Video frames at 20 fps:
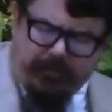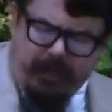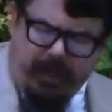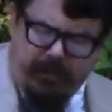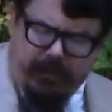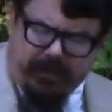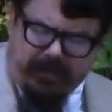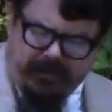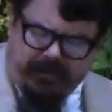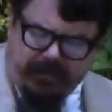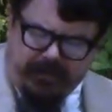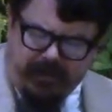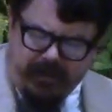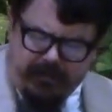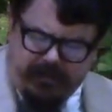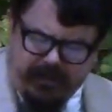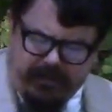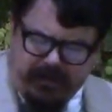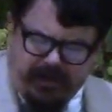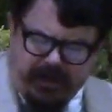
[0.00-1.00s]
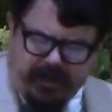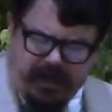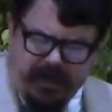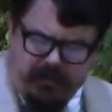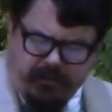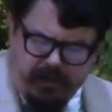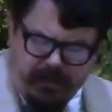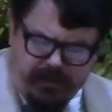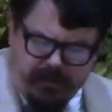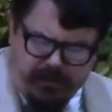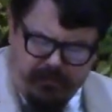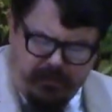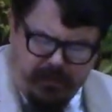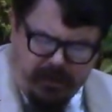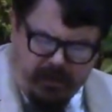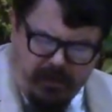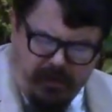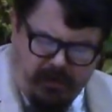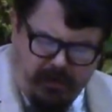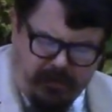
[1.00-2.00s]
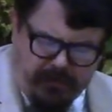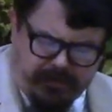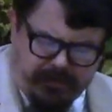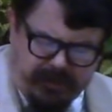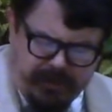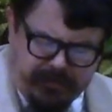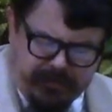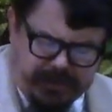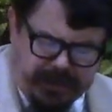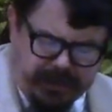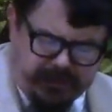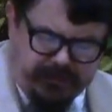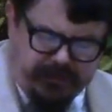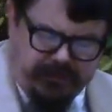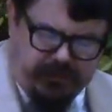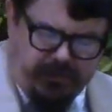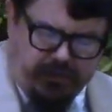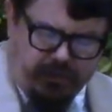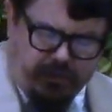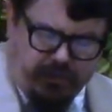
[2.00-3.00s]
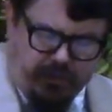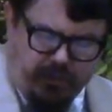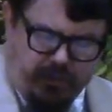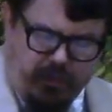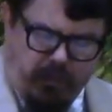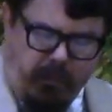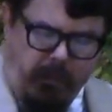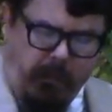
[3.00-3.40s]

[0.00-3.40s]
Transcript: But this is something that, again, we're, we're all subject to.